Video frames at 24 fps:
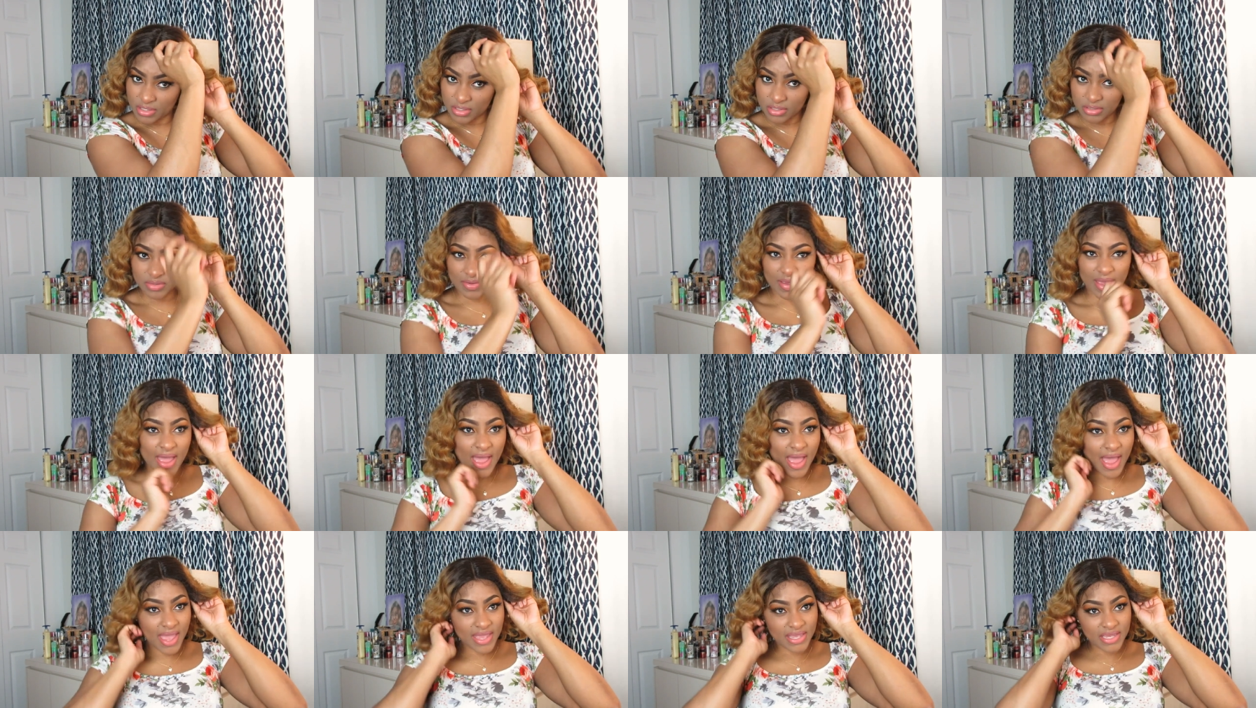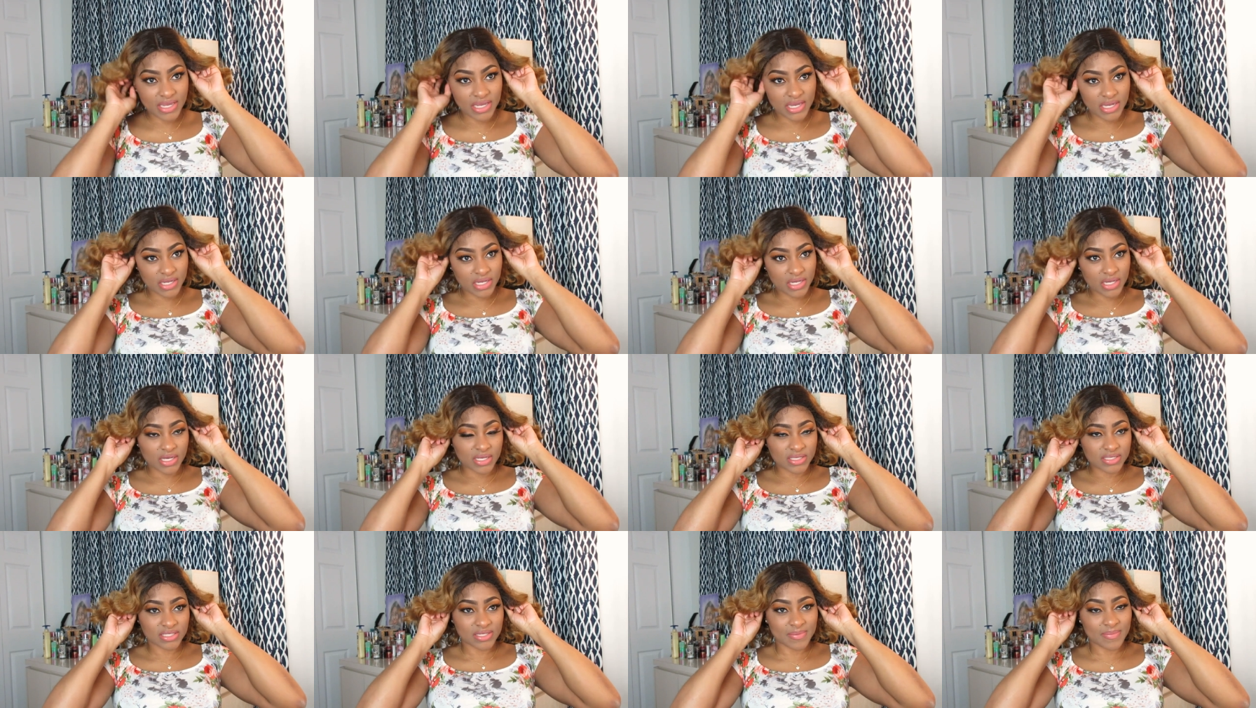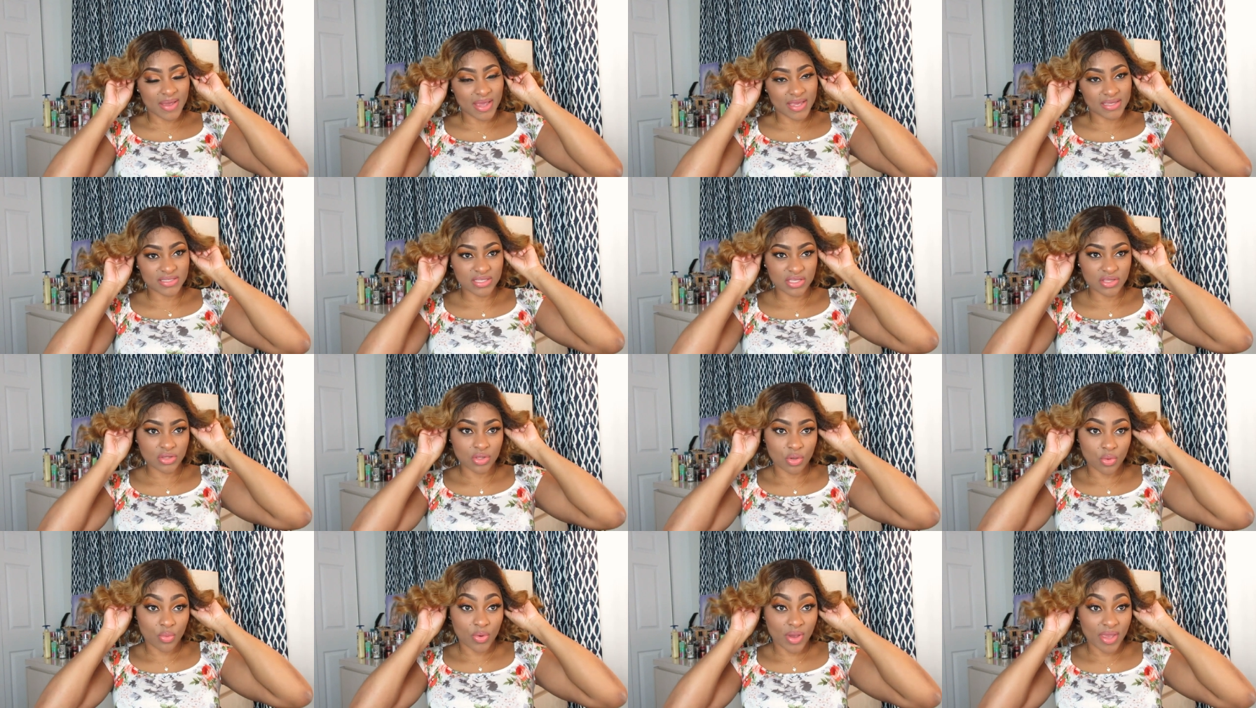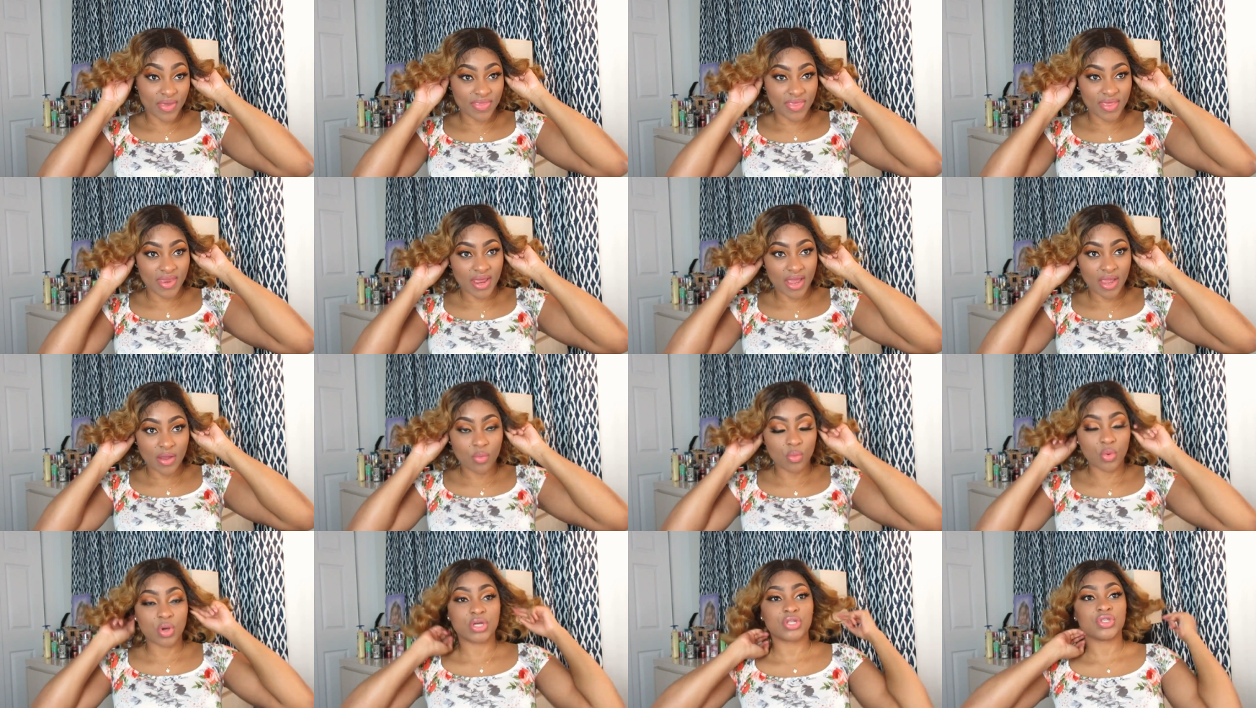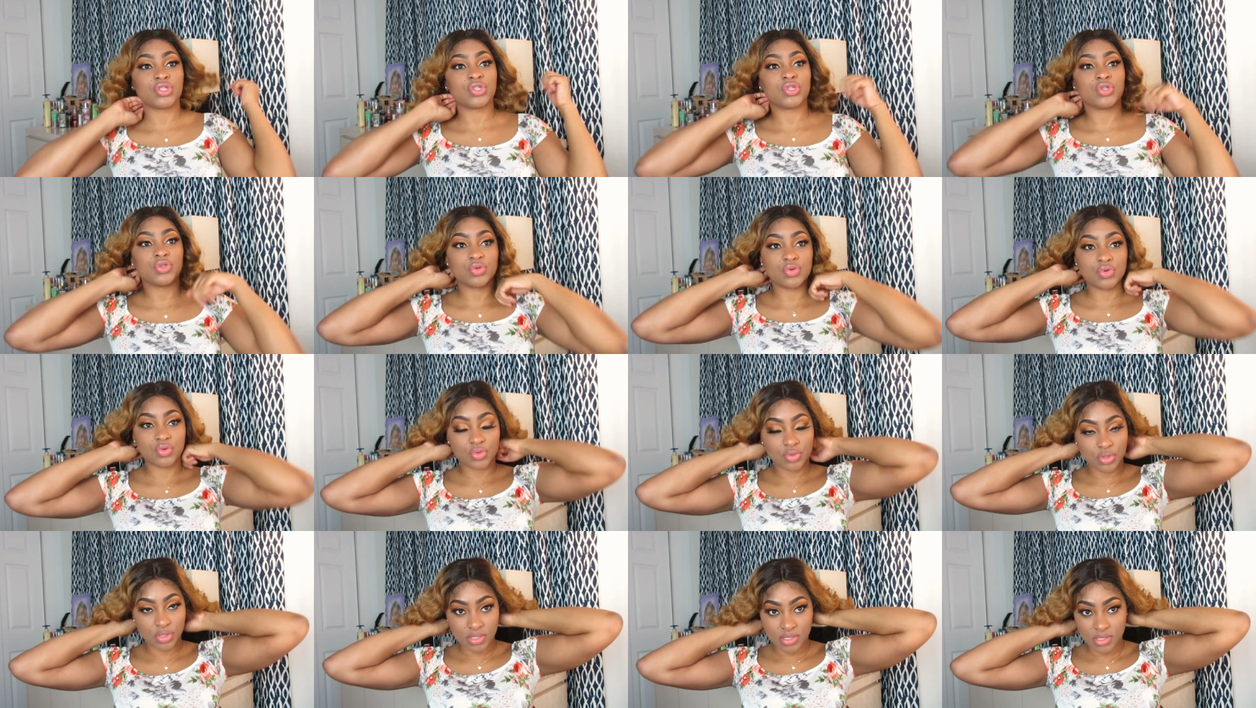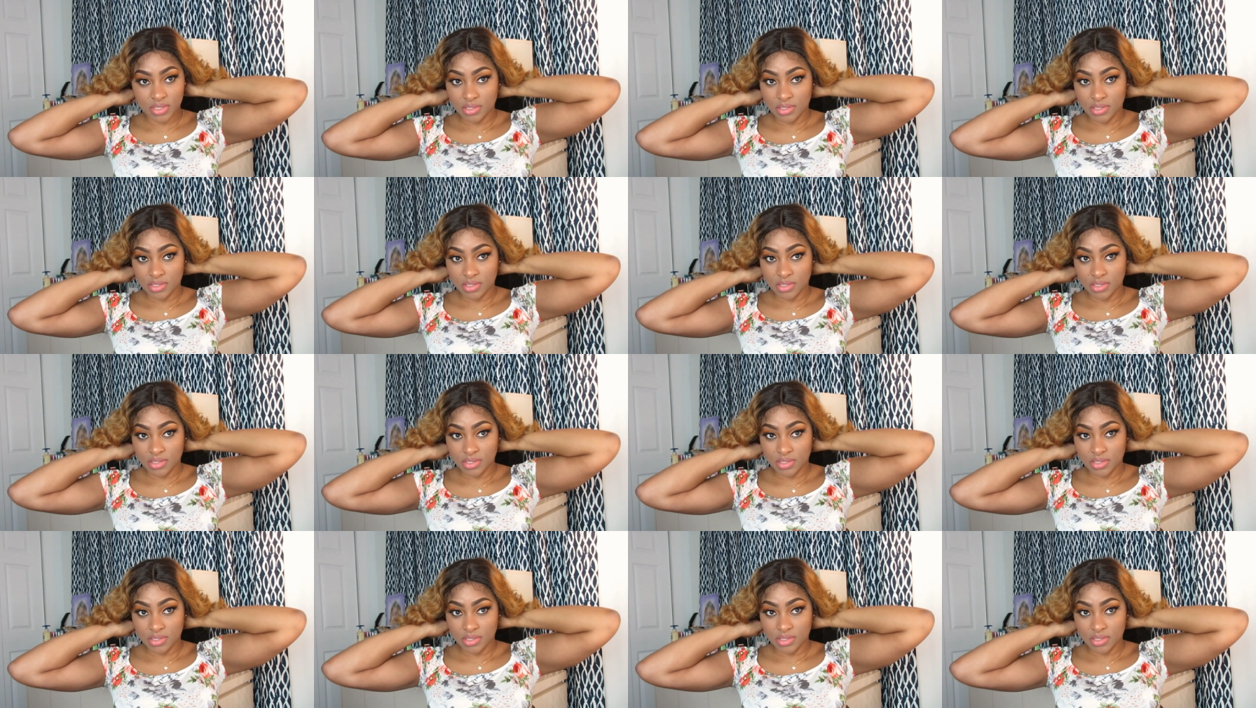so i can customize it the way that i want to